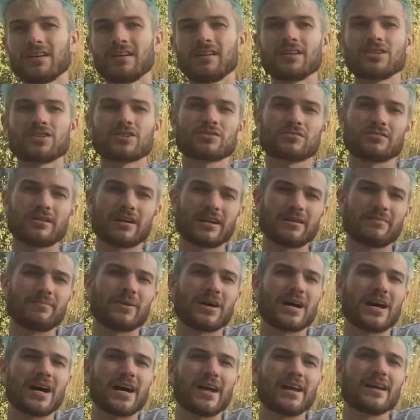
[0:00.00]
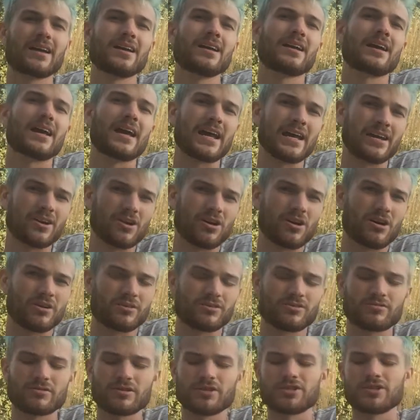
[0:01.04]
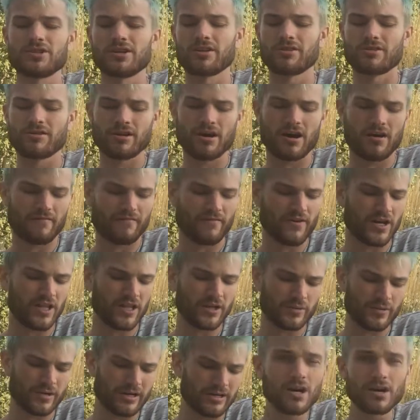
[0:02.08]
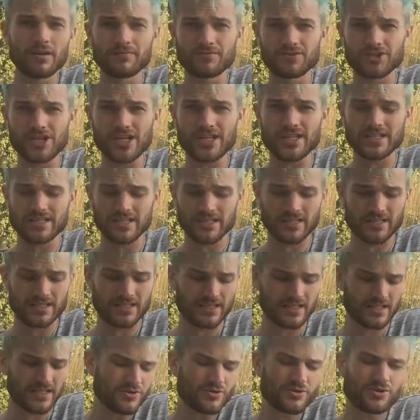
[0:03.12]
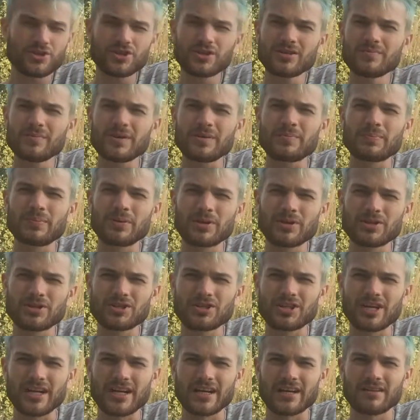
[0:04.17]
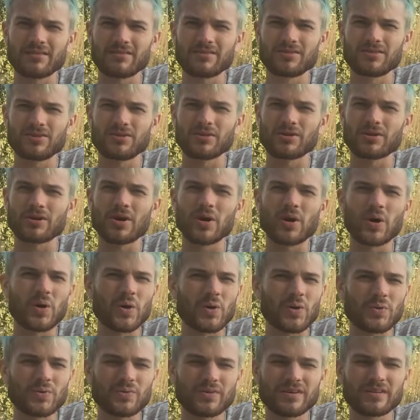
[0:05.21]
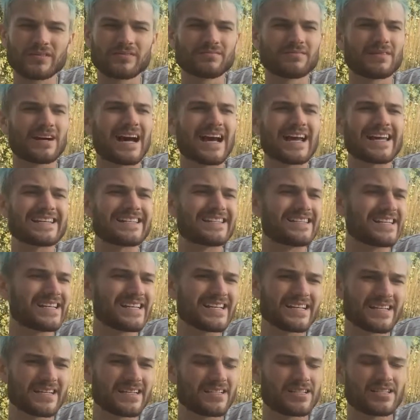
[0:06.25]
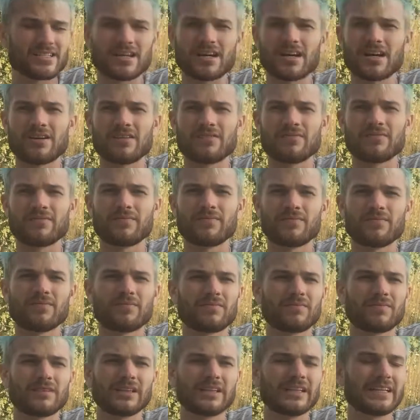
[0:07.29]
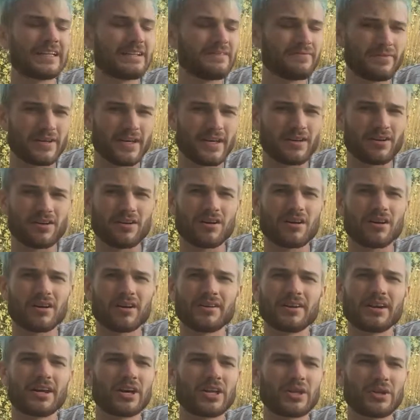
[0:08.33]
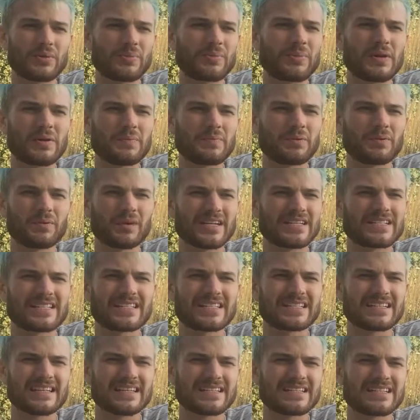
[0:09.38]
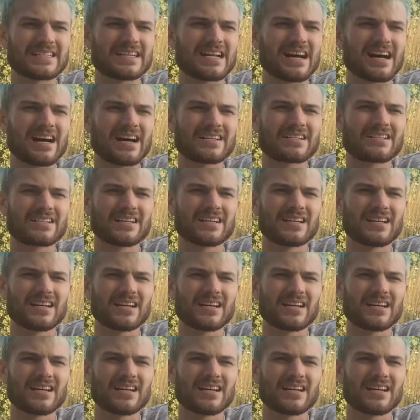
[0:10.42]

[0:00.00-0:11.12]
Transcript: that's created by a non Christian or a non follower of Jesus. You shouldn't be pushing your own ideas of living on other people. That's, that's not